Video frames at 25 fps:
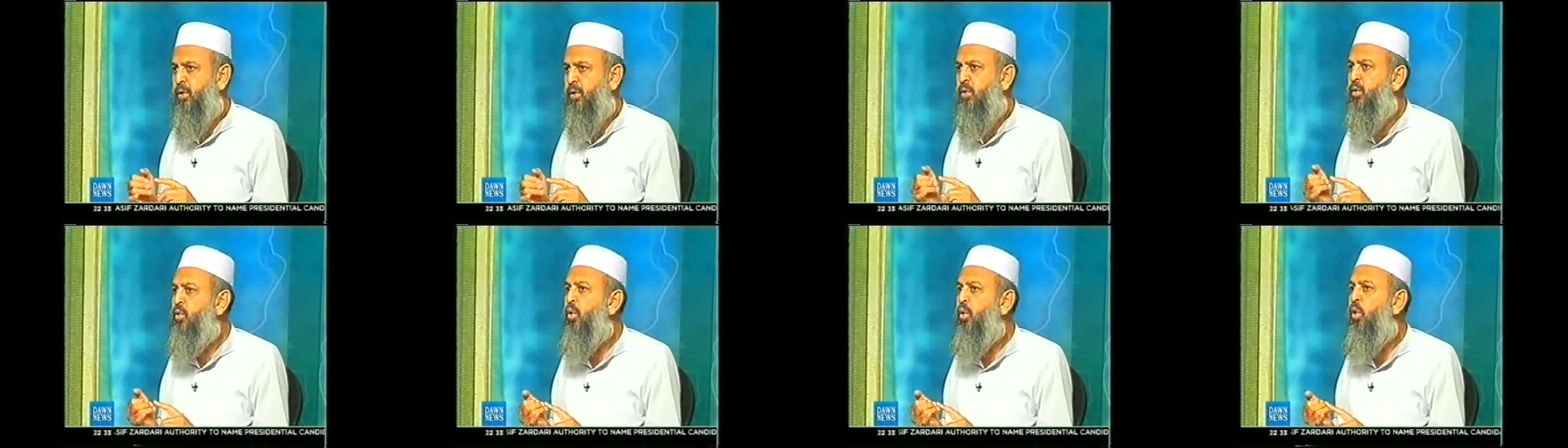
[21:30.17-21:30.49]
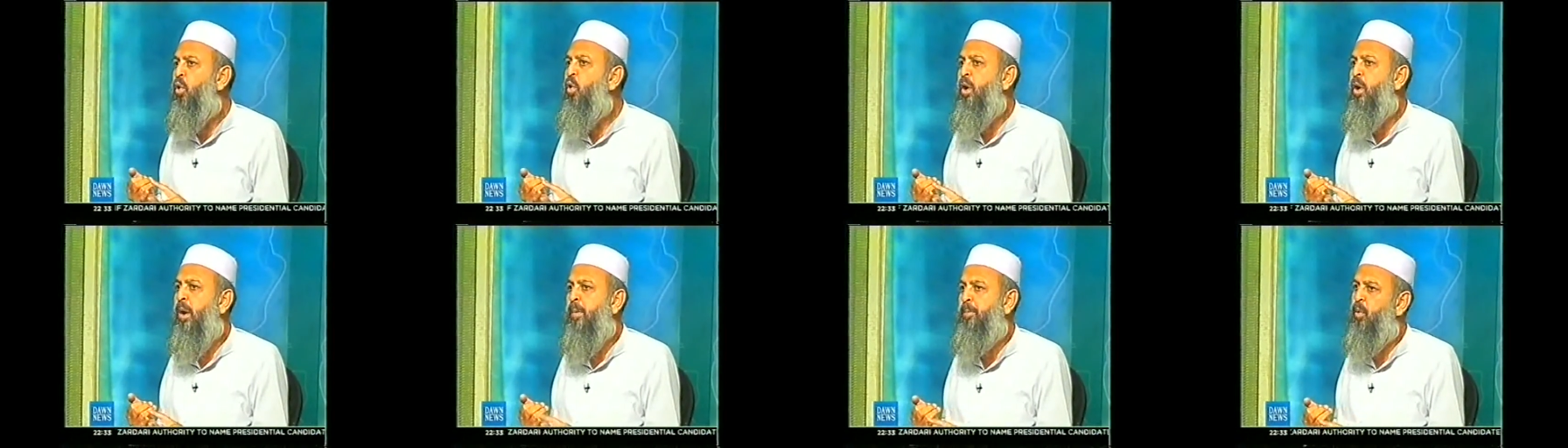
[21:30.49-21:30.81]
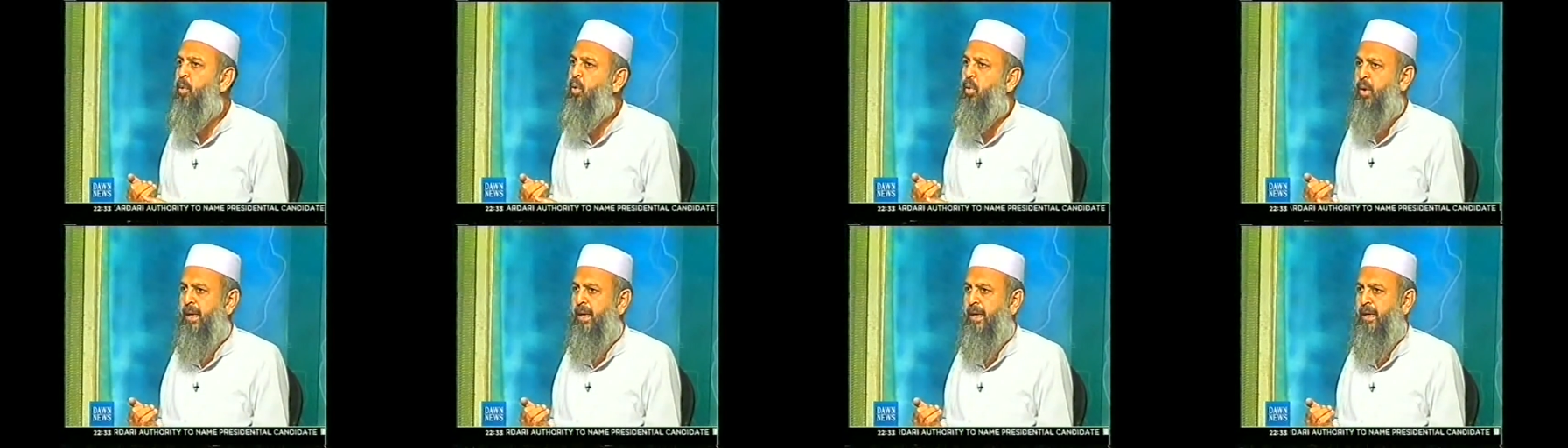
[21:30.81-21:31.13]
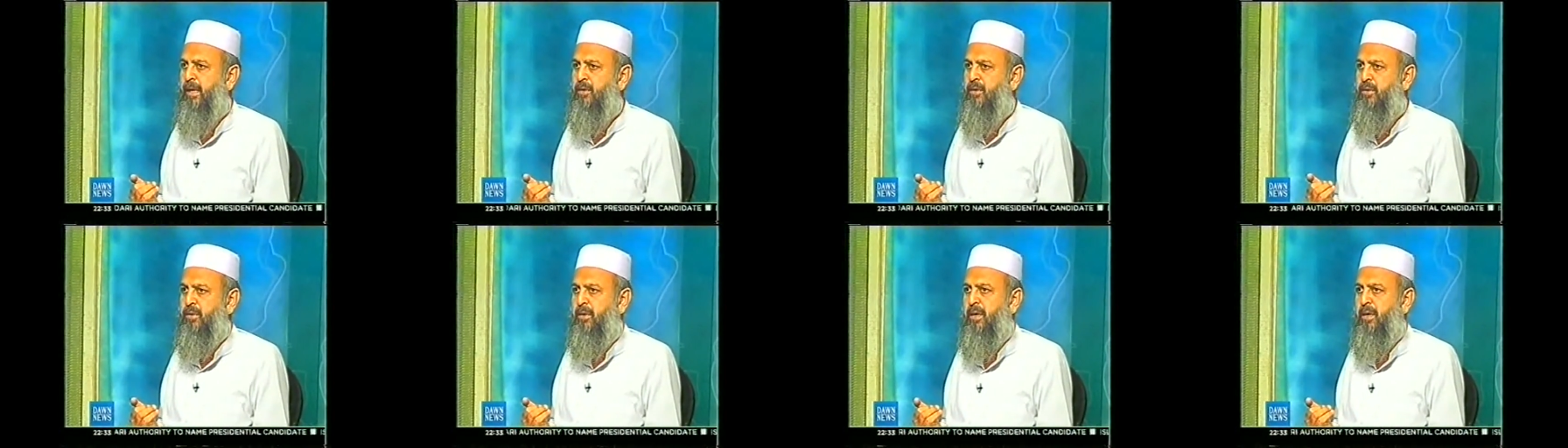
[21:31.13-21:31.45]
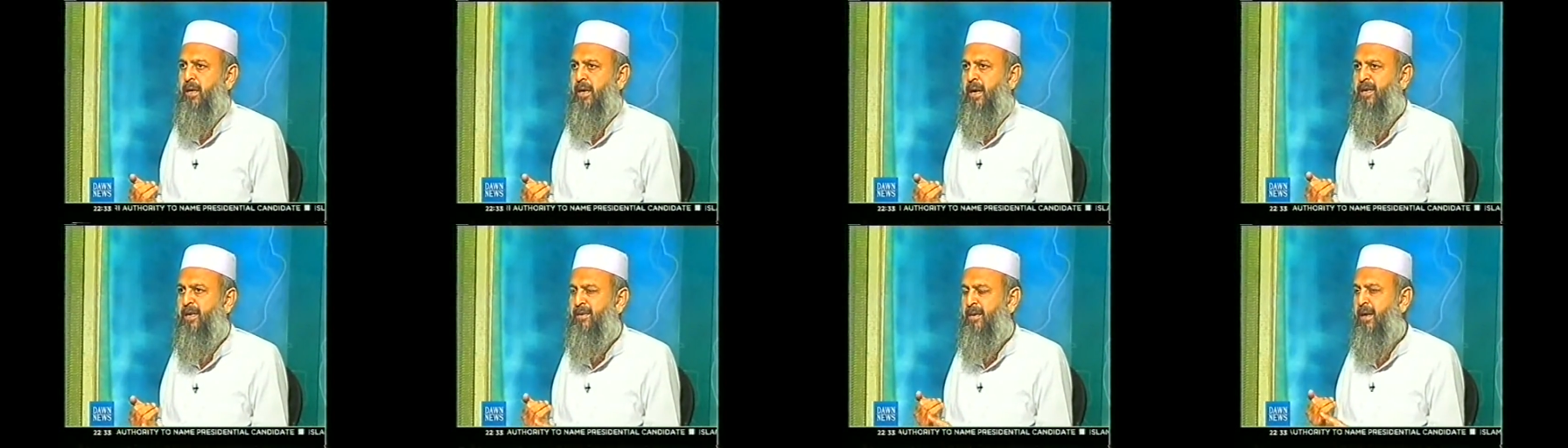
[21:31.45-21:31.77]
no hypocrite
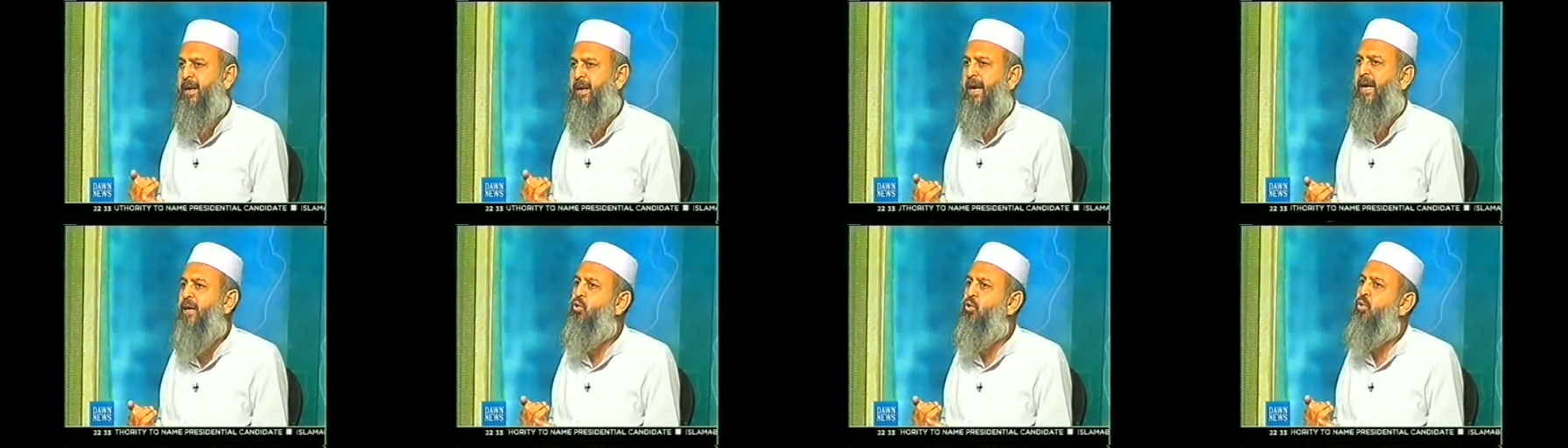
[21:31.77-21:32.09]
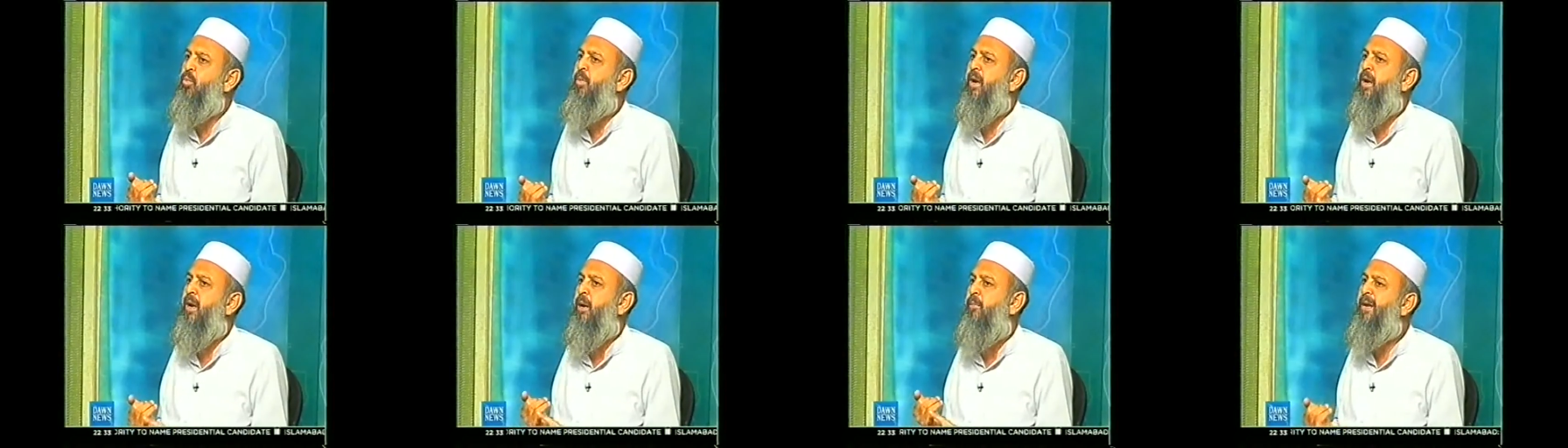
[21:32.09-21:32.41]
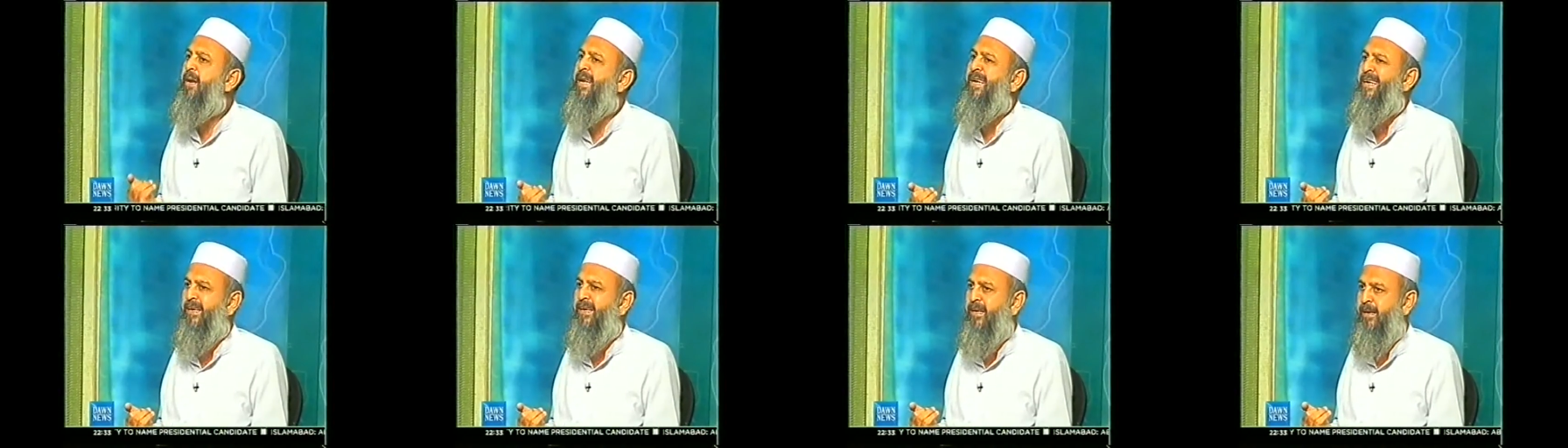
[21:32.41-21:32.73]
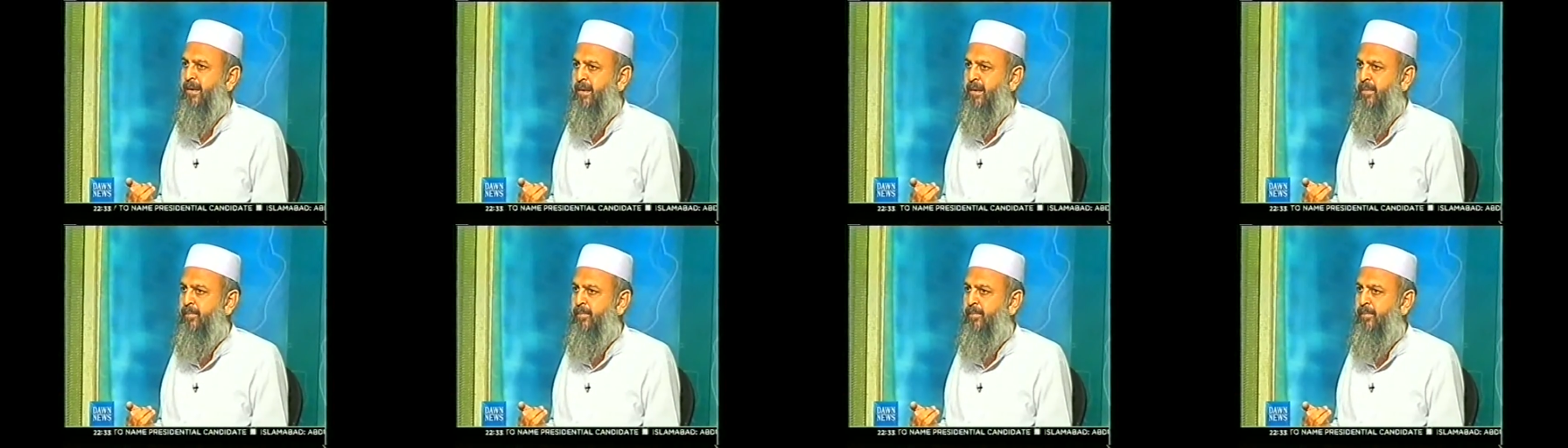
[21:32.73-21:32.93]
has a right to become a leader.